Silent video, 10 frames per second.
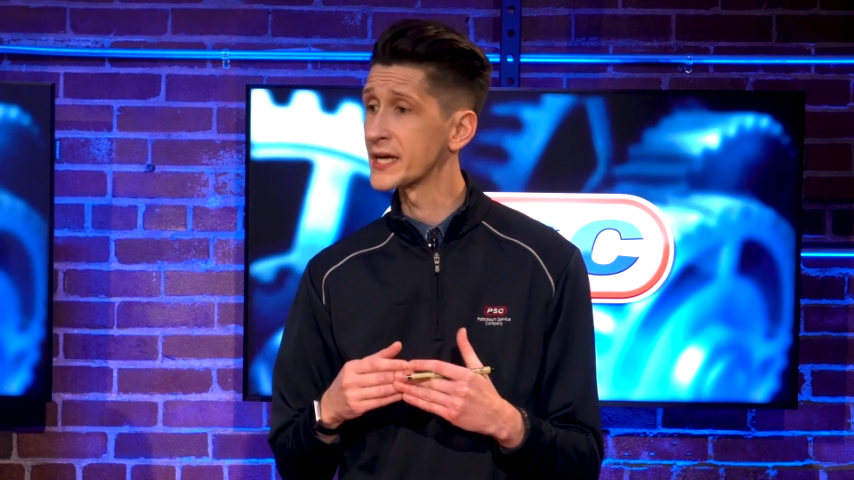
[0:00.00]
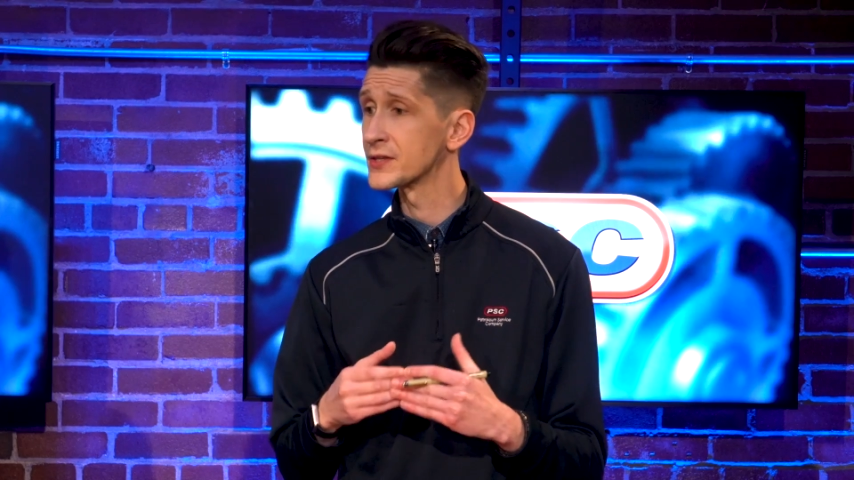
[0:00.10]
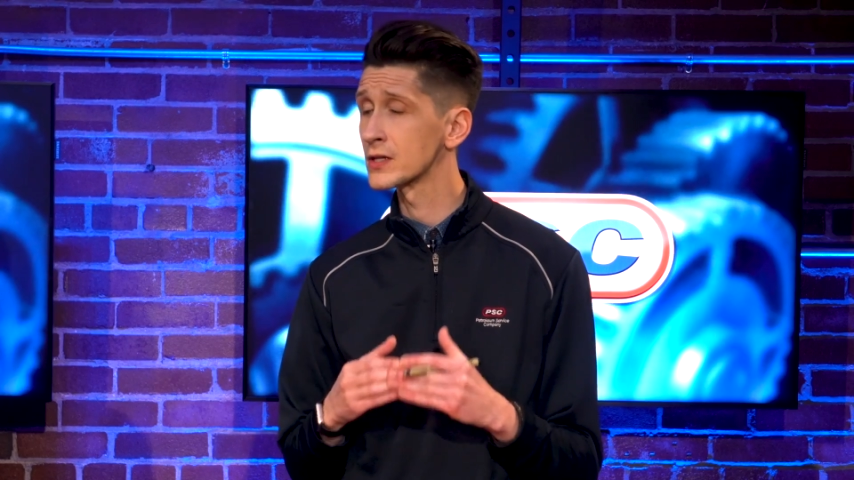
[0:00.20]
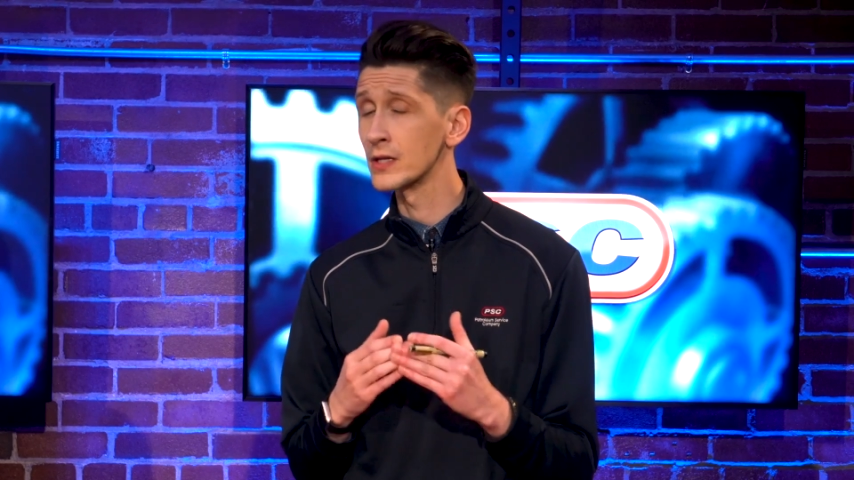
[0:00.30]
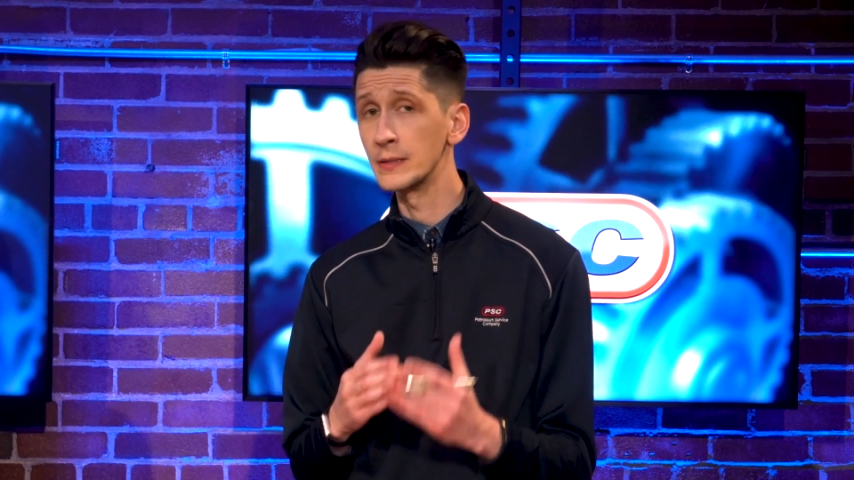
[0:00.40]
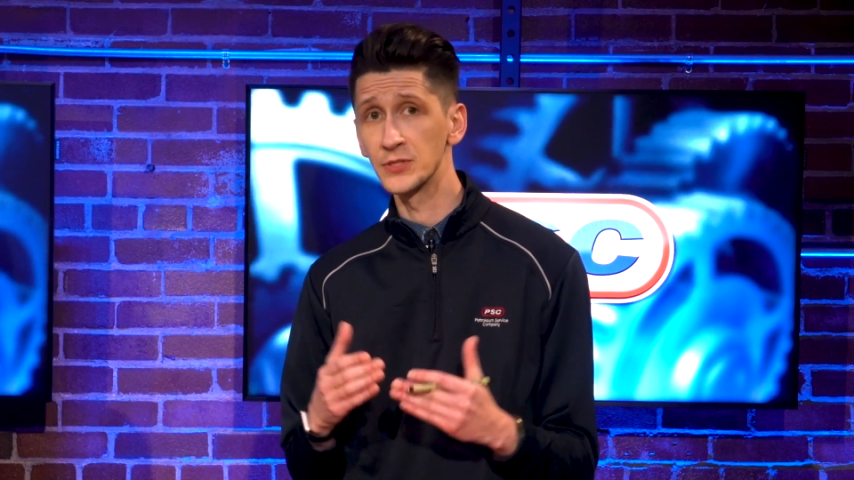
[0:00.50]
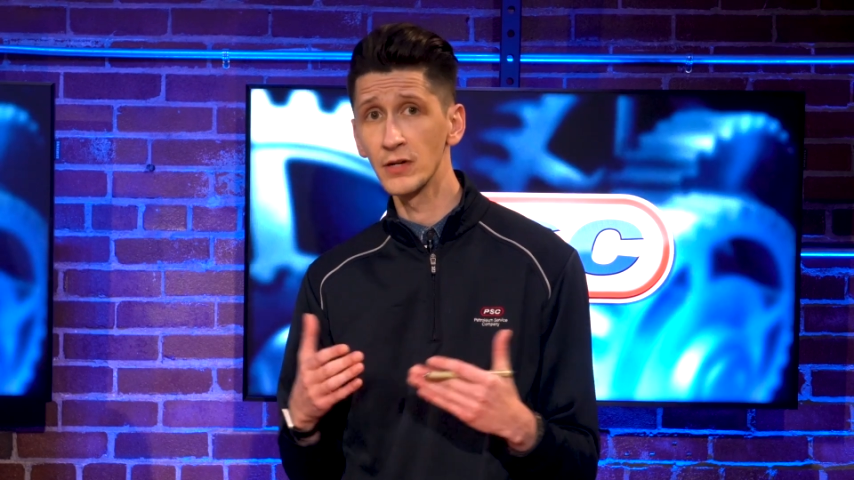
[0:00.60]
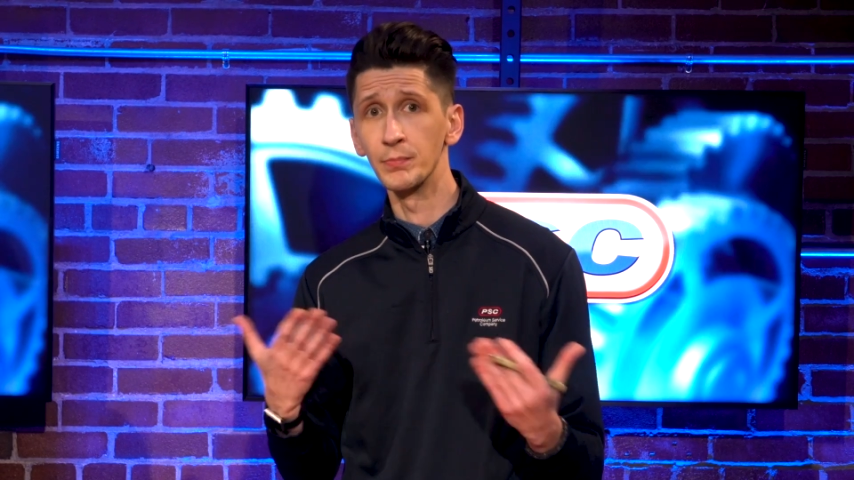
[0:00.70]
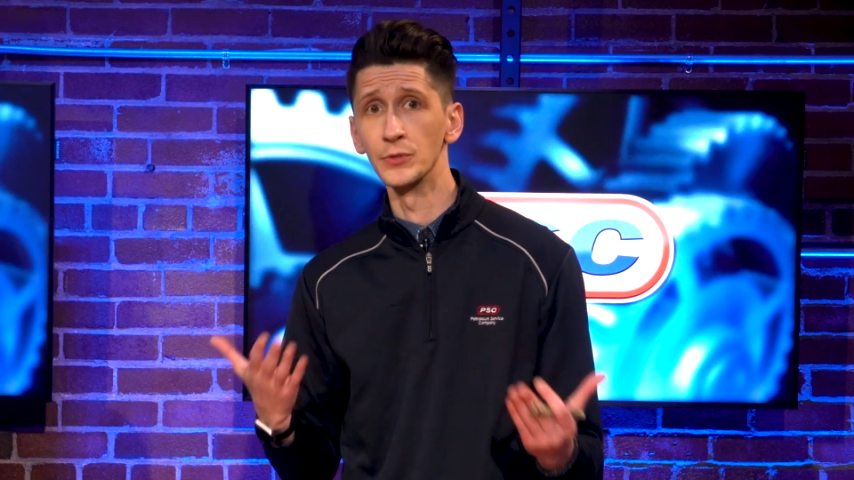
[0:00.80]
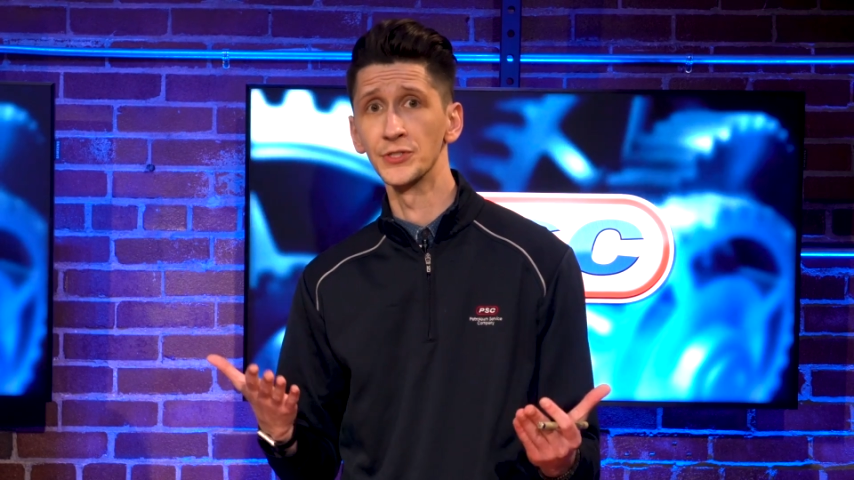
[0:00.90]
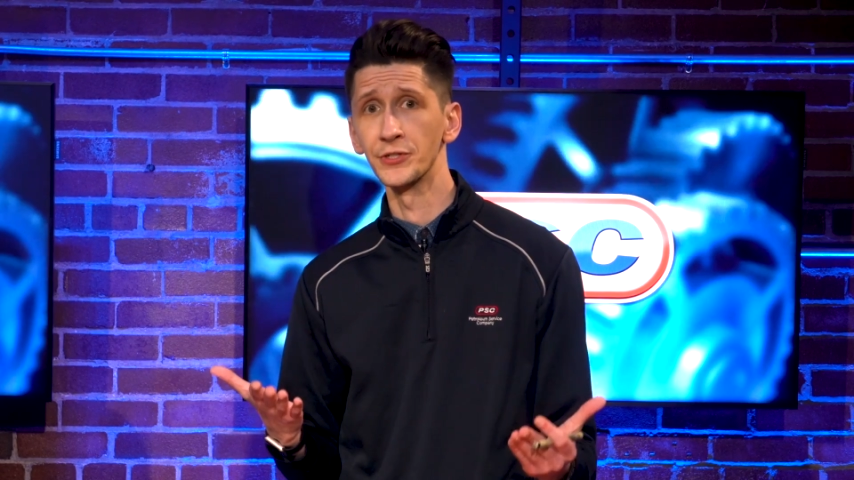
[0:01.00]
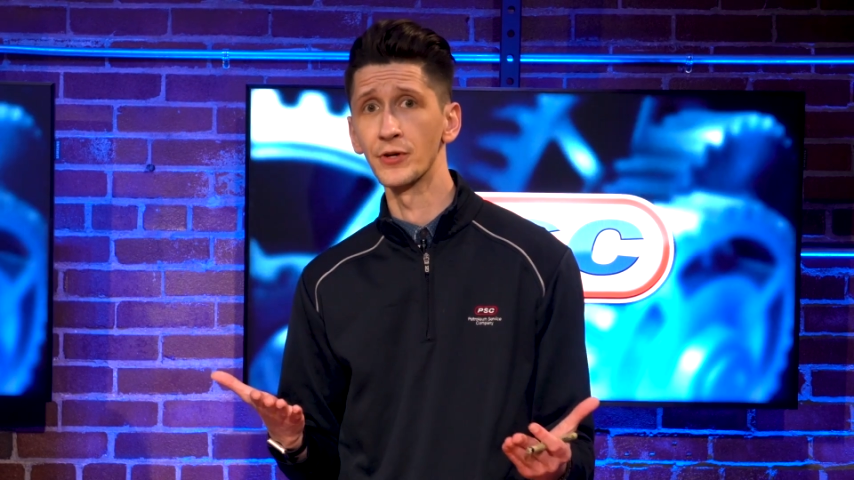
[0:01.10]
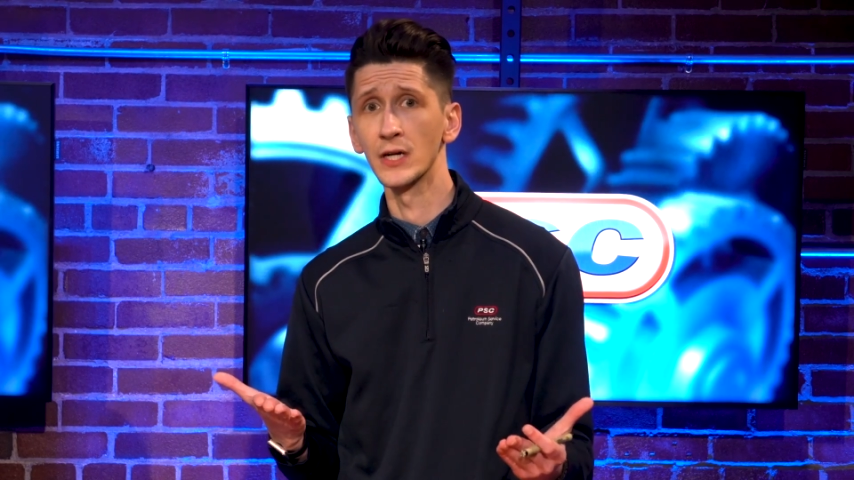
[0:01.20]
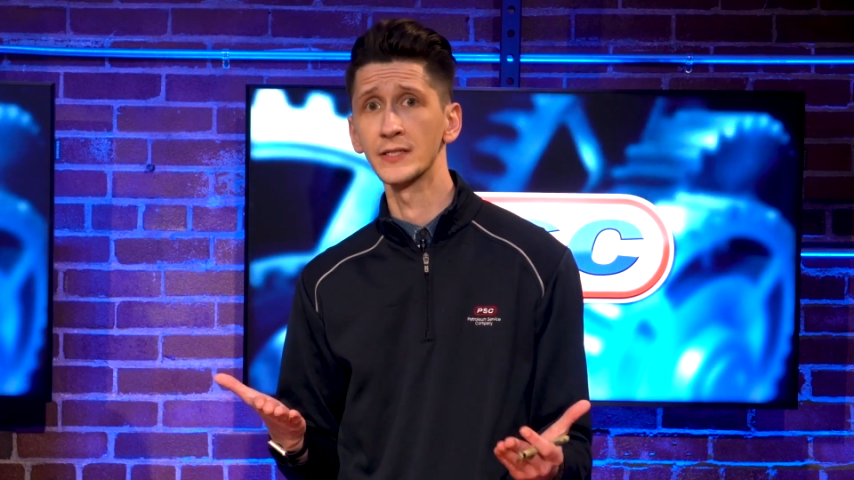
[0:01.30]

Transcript: making the claims of boosting your